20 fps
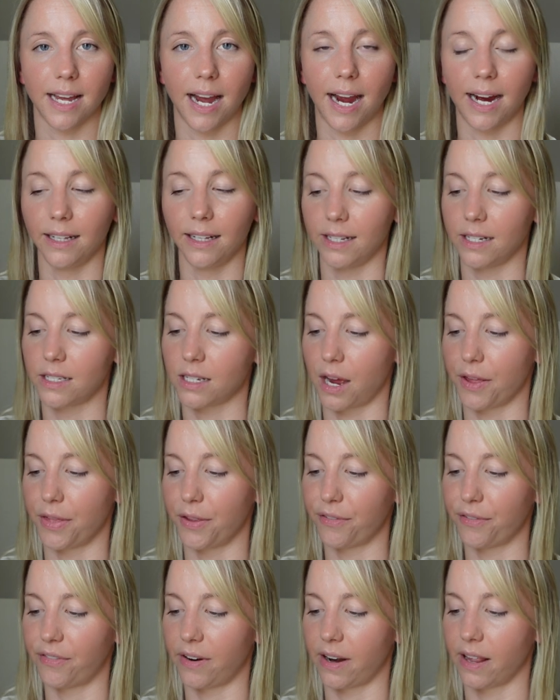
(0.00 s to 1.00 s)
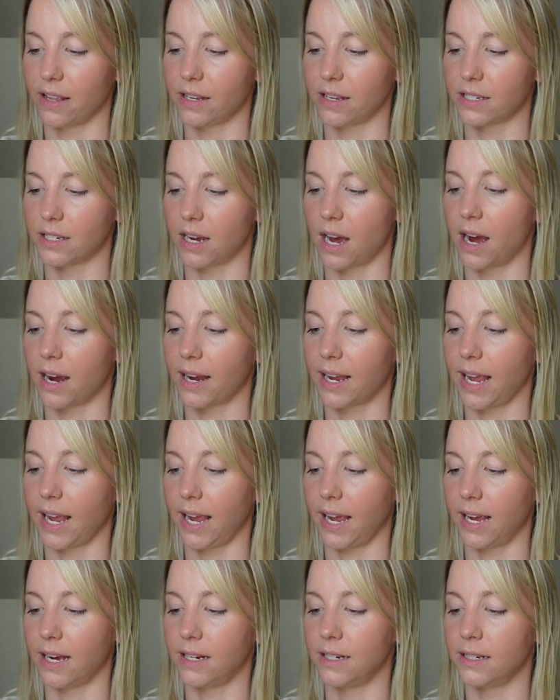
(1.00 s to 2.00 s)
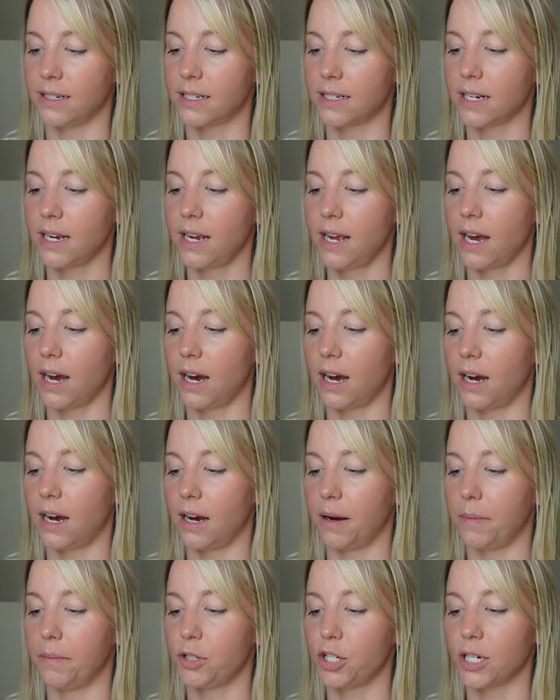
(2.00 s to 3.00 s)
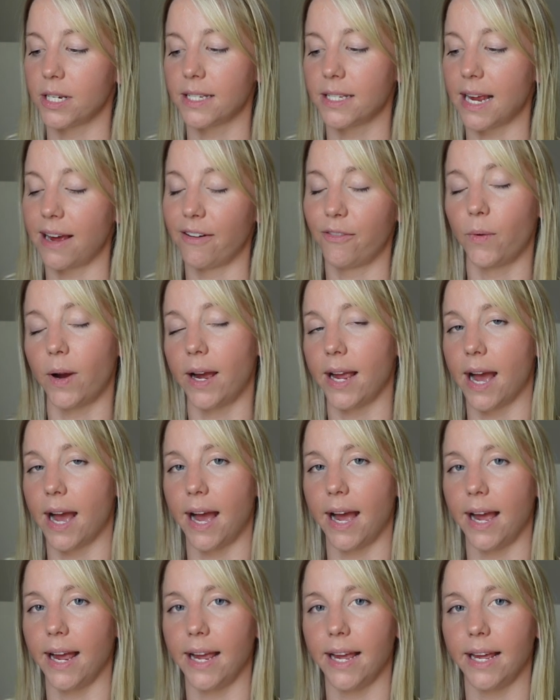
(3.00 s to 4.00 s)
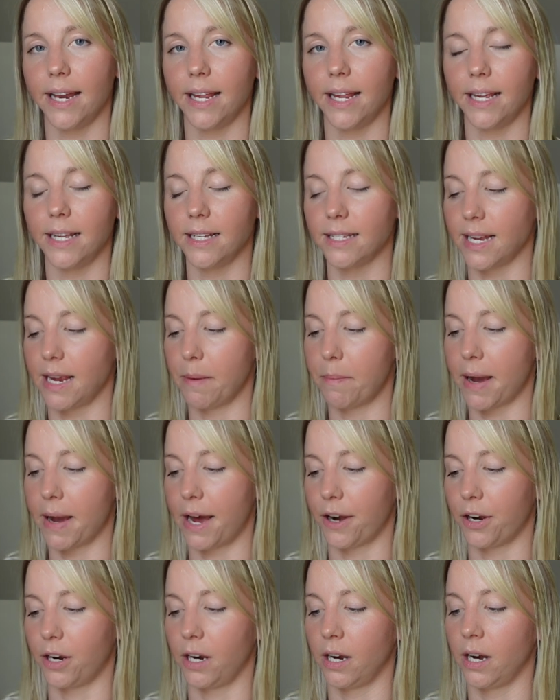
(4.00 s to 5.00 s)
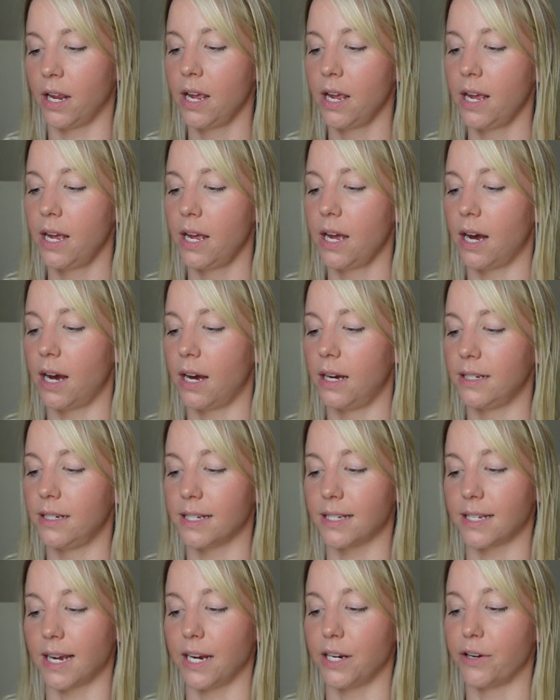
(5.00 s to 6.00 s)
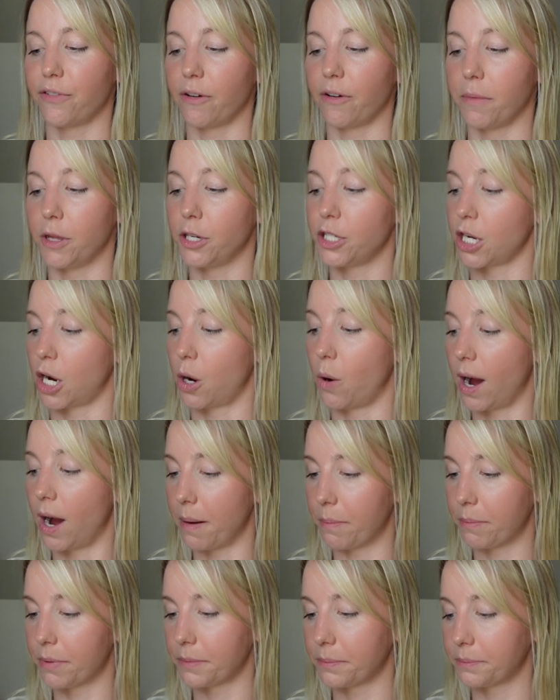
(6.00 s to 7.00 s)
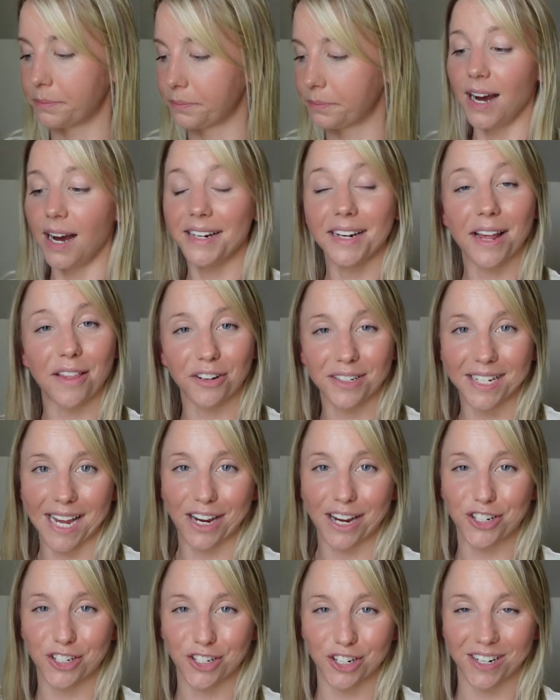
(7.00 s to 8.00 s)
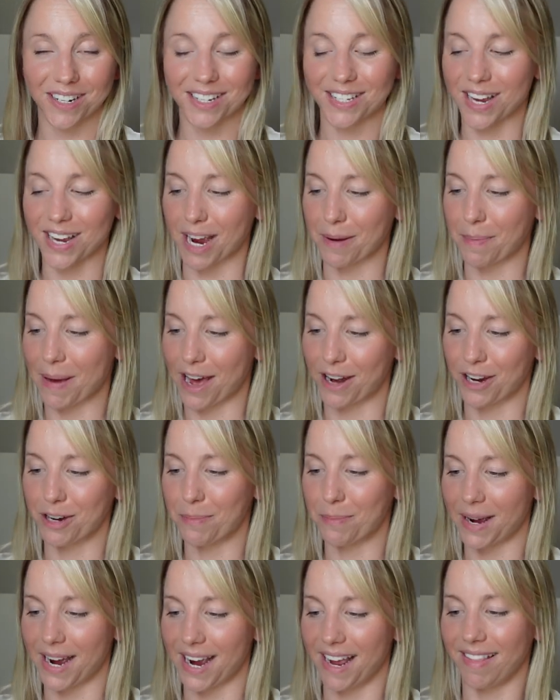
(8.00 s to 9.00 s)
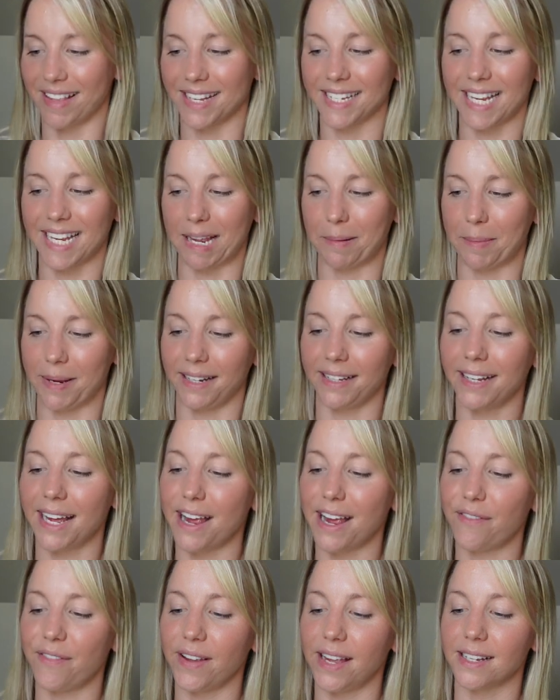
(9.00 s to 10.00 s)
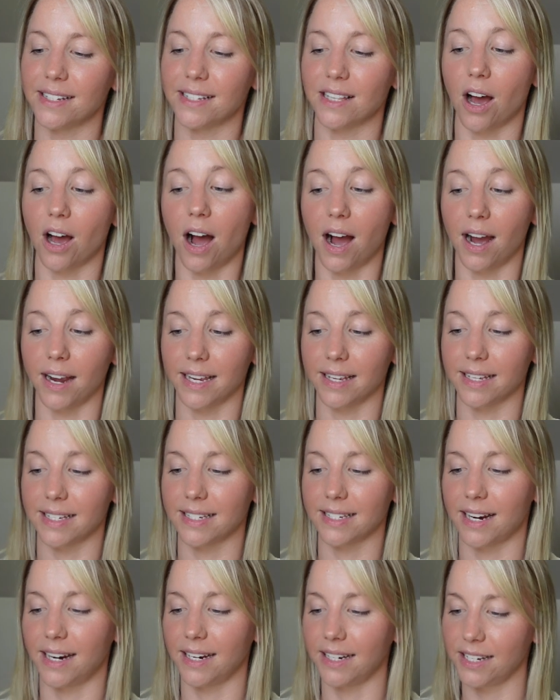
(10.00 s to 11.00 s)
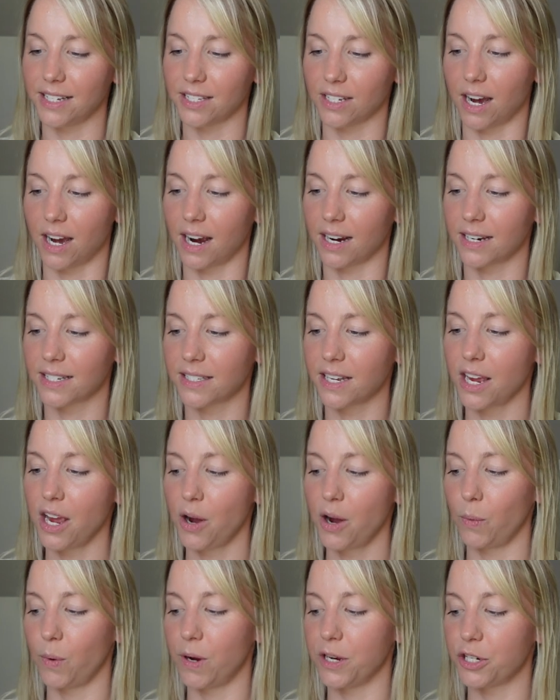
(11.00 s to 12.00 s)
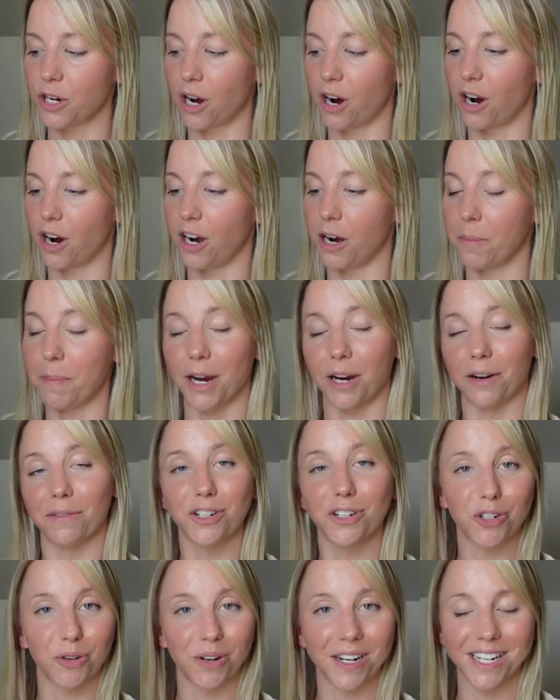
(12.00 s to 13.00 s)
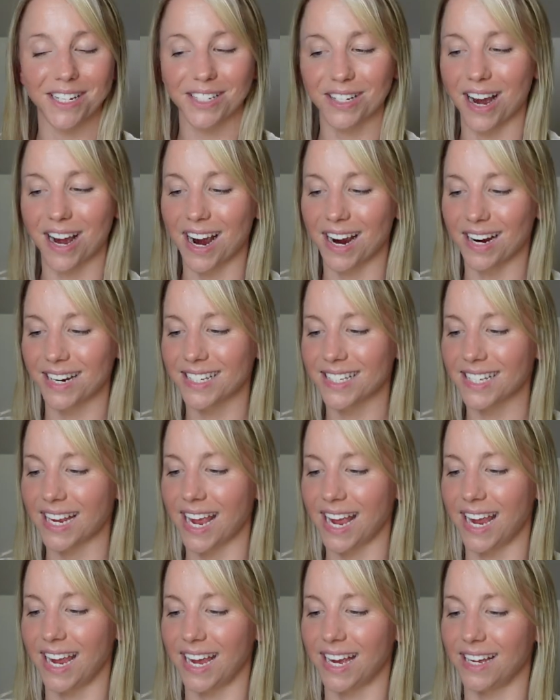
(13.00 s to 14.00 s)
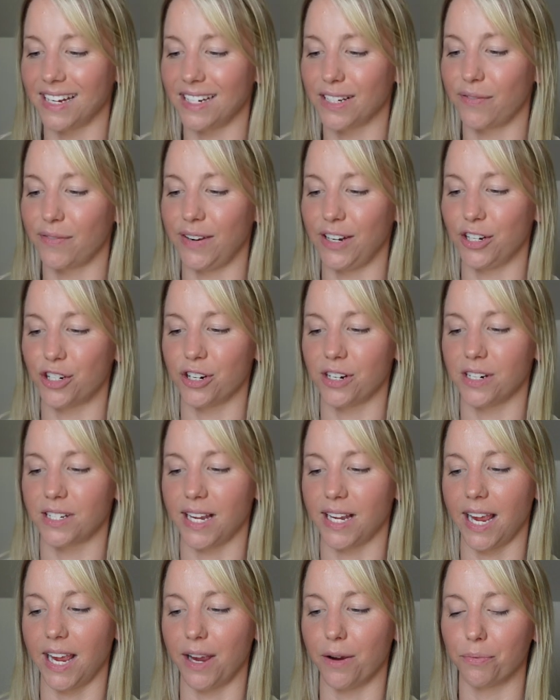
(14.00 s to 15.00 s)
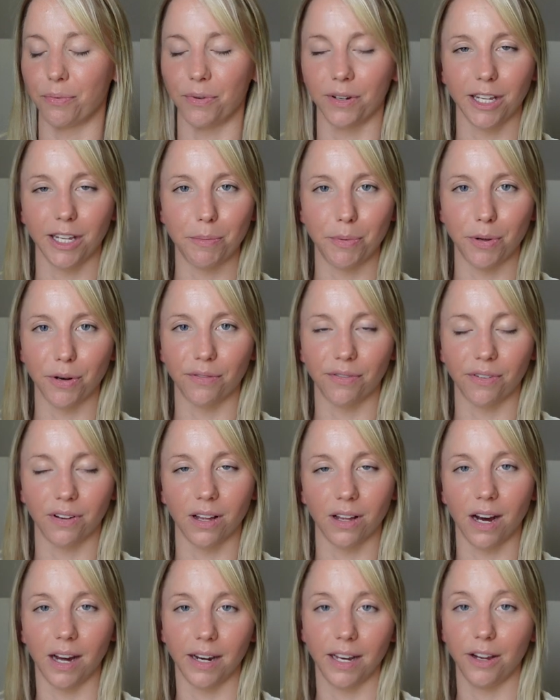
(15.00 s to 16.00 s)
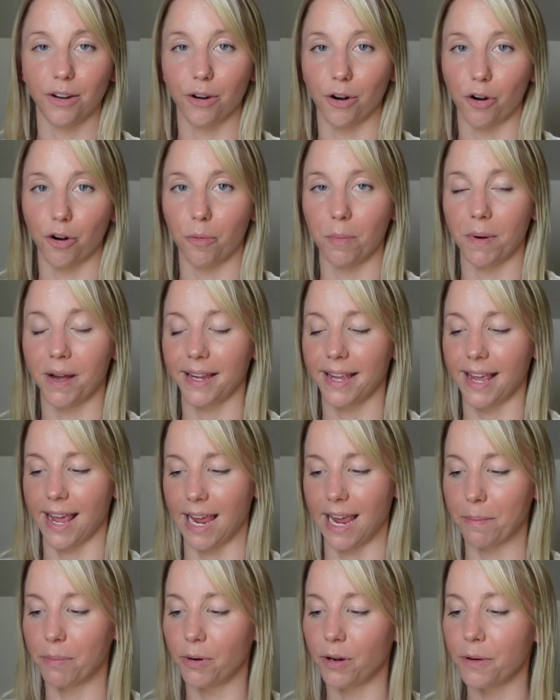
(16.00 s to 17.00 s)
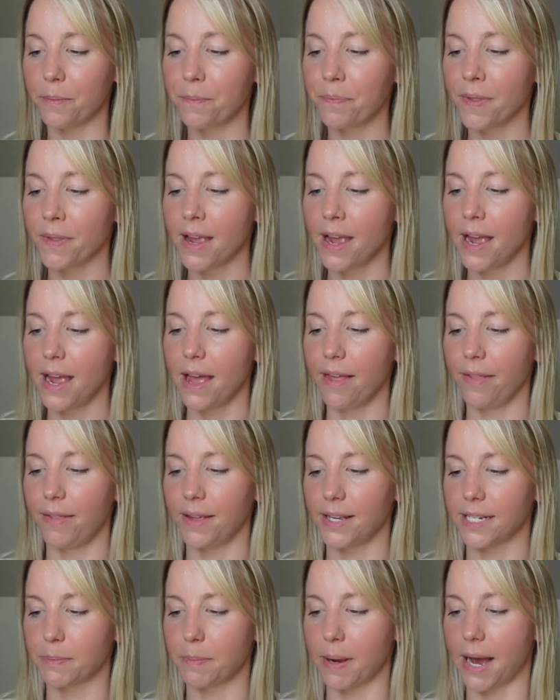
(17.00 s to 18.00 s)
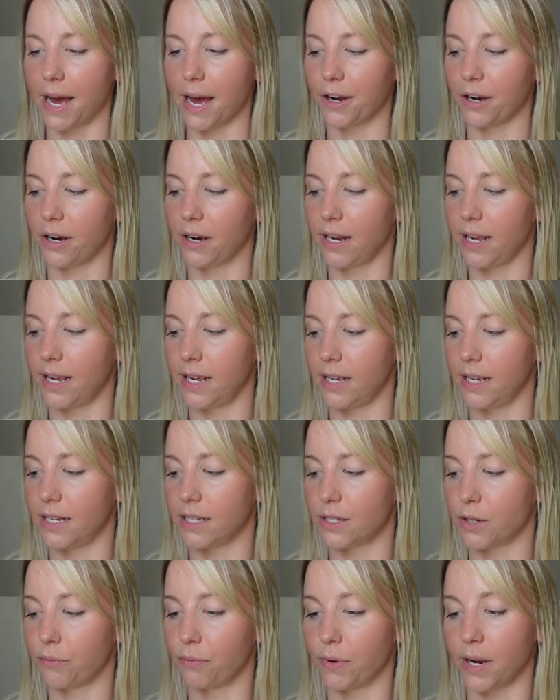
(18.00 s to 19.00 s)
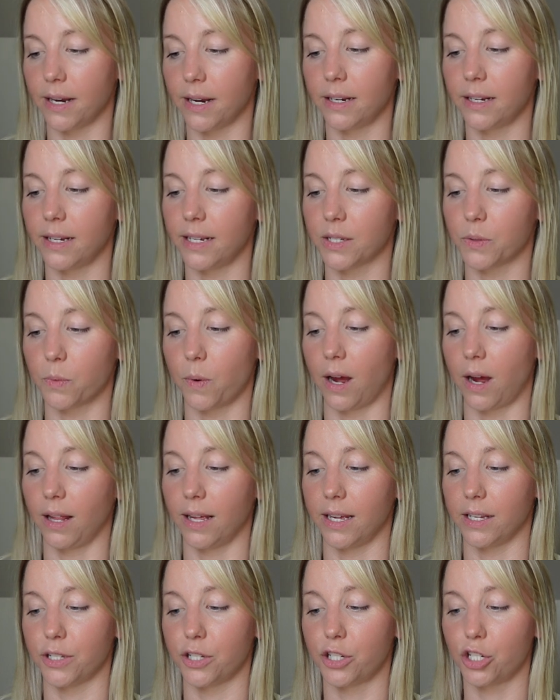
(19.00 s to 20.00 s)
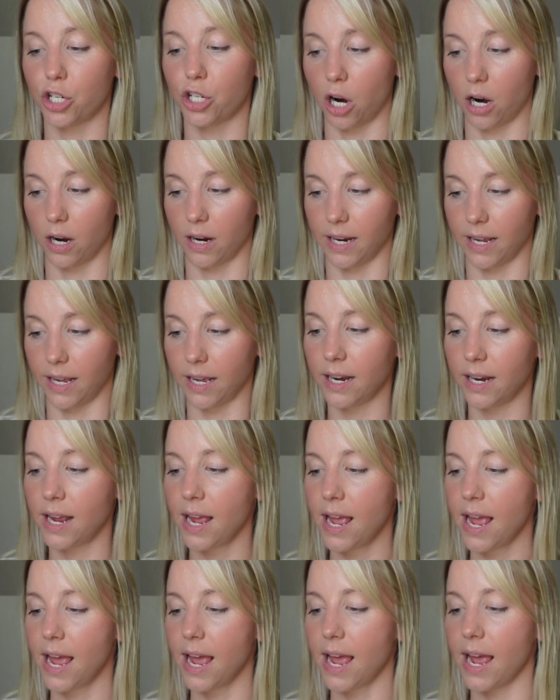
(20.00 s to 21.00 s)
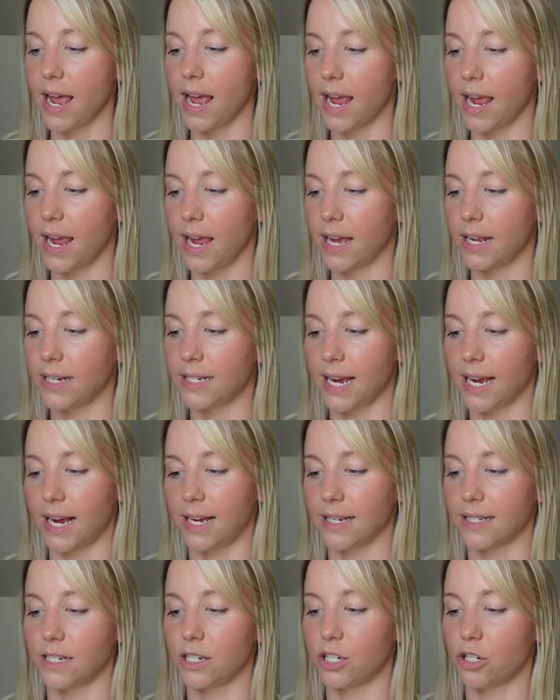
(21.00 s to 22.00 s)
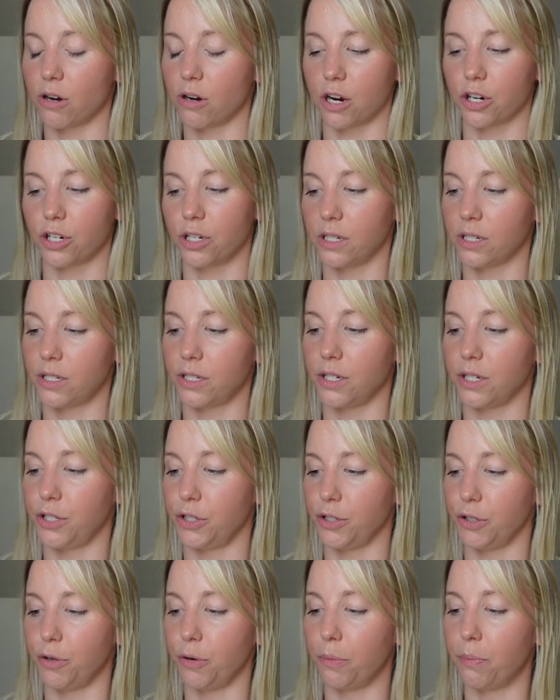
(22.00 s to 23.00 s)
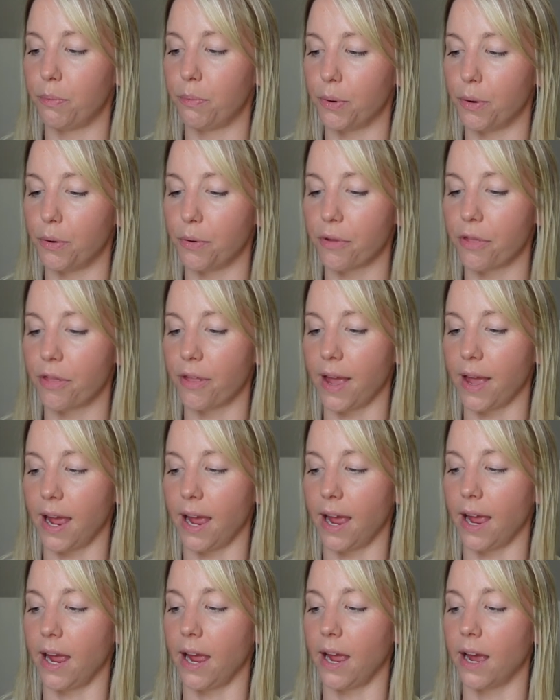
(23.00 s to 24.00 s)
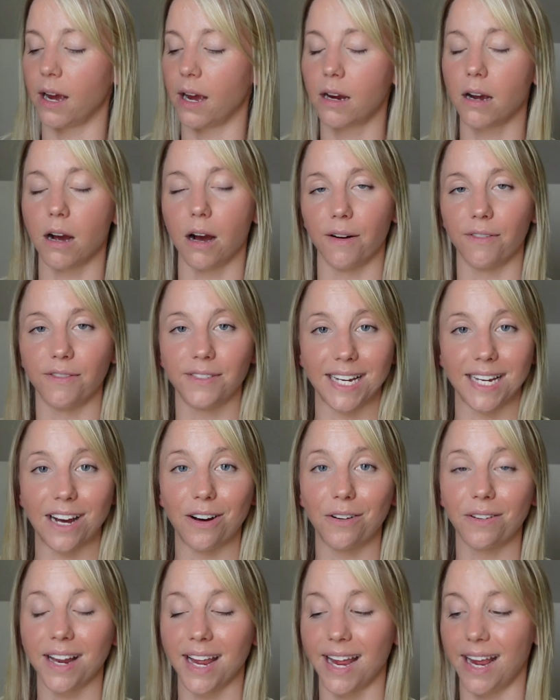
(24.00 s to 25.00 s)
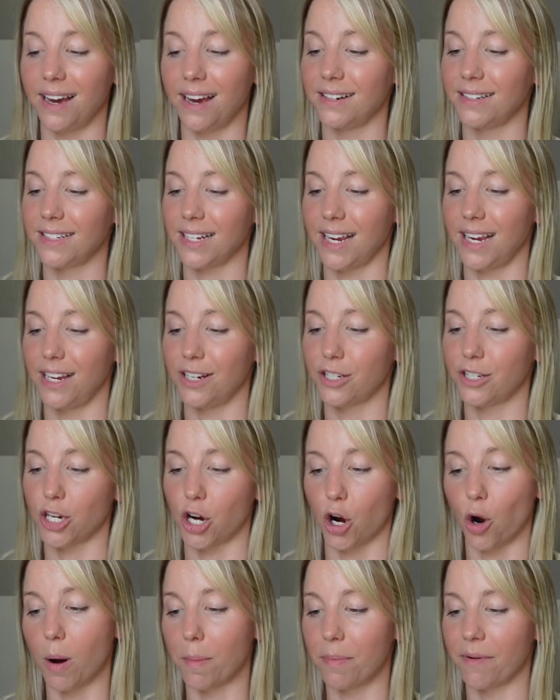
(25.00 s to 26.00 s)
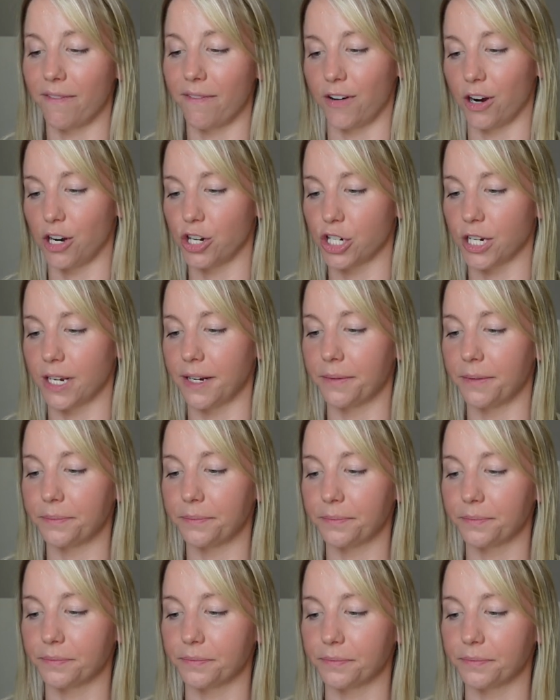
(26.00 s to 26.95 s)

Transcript: the eyelets on the front of the sock and um, just FYI it is a pattern uh, designed from the toe up. Another textured sock pattern by This Handmade Life is the August Honey Socks, which are a pair of shorty socks and features a really beautiful honeycomb cable. This pattern is written as well as charted and has instructions to do both a cuff down and a toe up version.